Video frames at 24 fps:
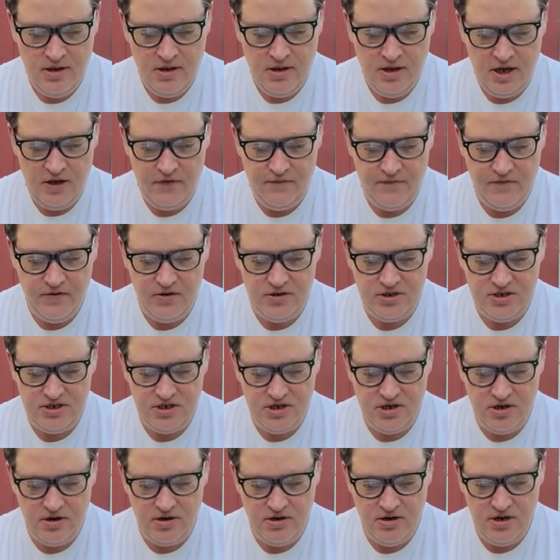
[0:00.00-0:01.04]
I first
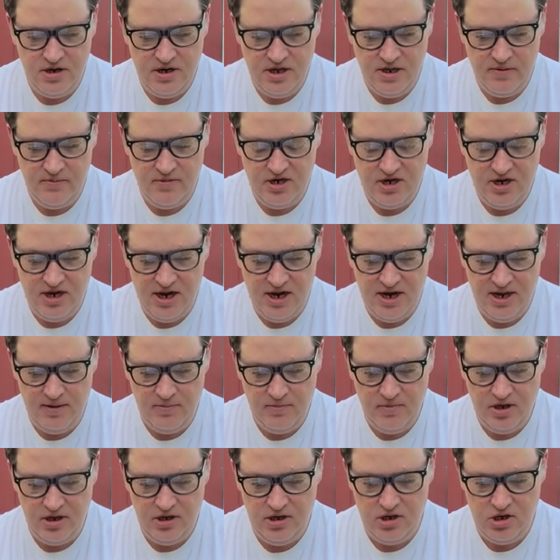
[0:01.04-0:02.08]
started
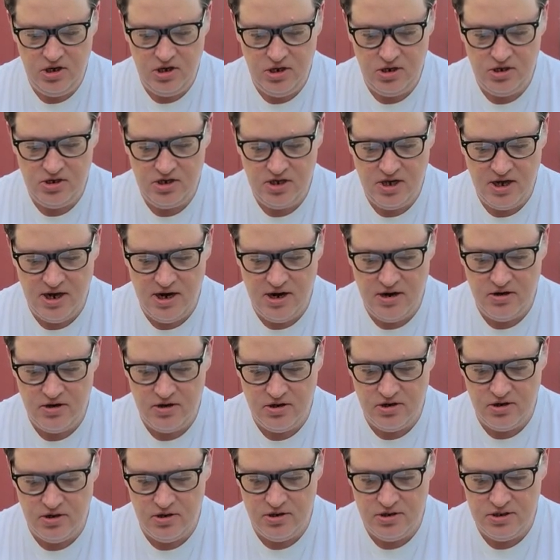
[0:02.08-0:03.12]
imitating Mike Judd's
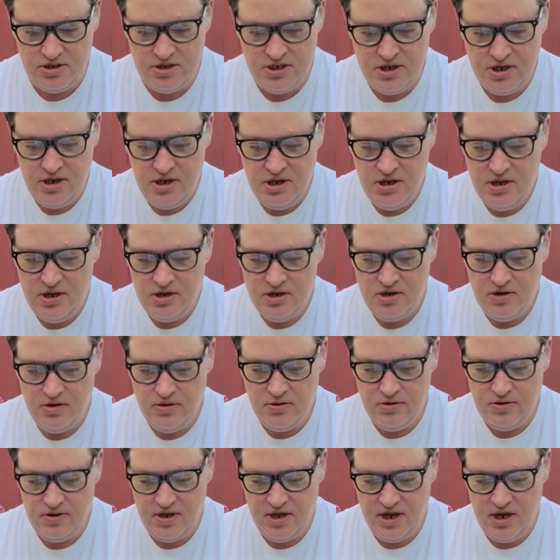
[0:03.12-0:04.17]
characters
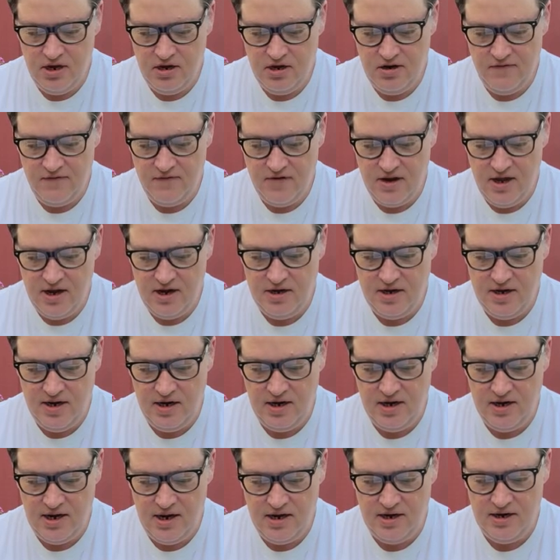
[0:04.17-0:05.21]
toward the end of
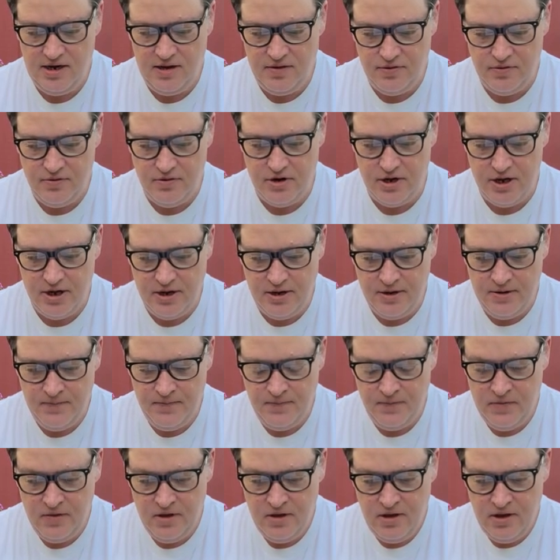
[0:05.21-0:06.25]
1993.
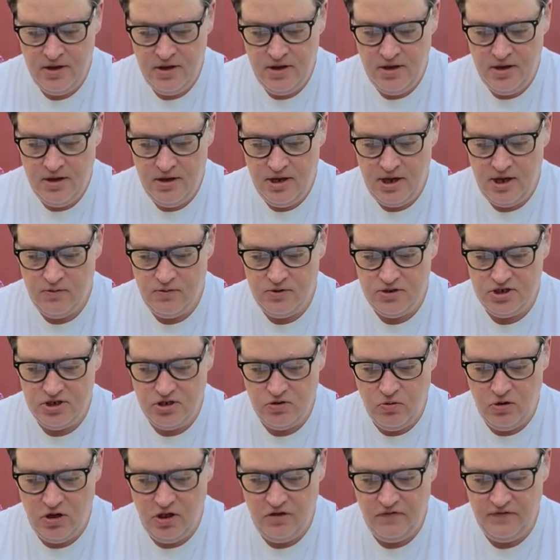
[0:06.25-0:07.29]
I was
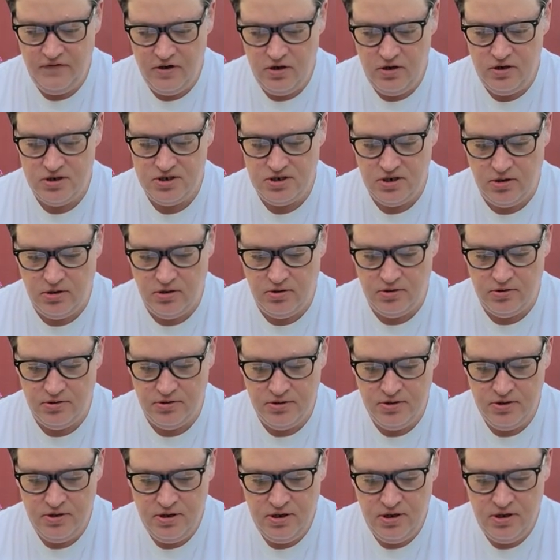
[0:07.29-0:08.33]
12 years old,
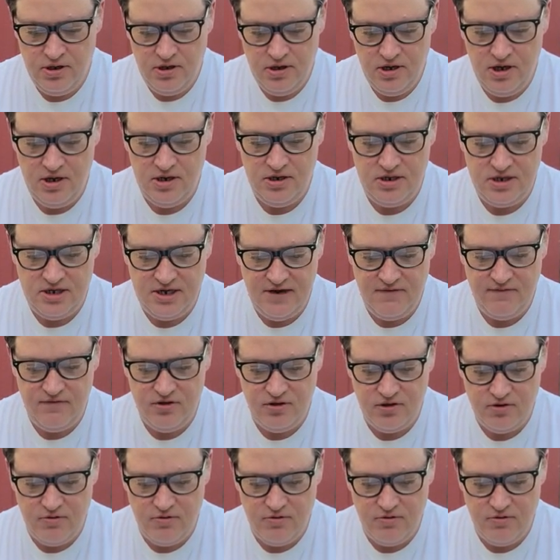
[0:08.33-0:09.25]
in 7th